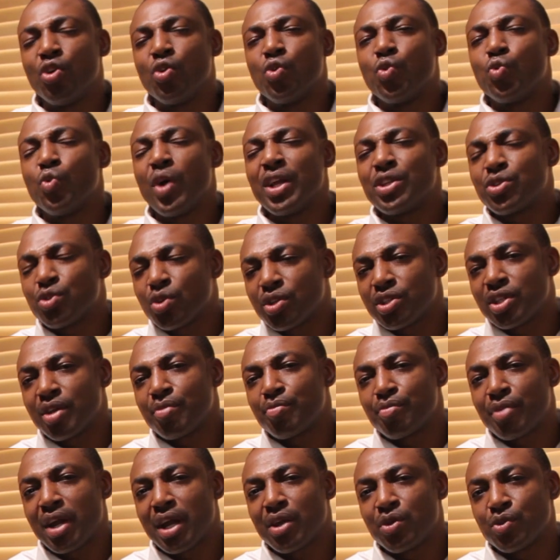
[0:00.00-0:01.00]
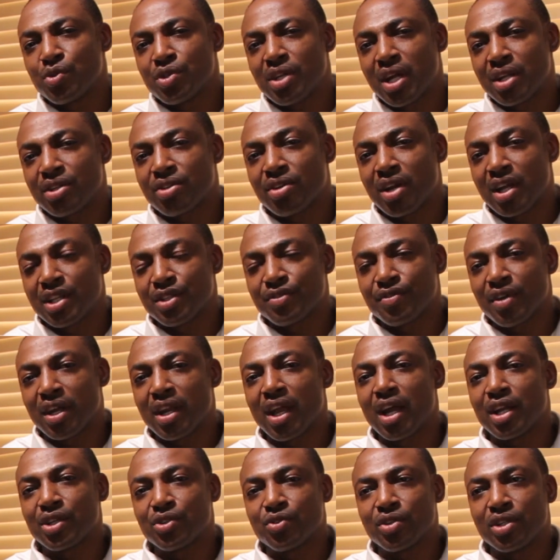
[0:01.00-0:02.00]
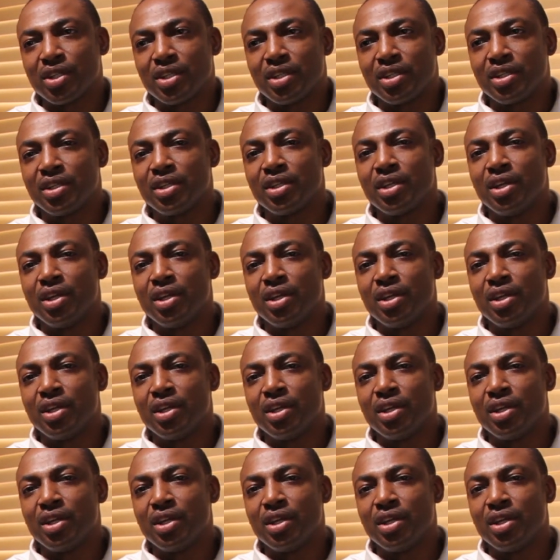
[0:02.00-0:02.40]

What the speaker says: When such embryos are transferred actually,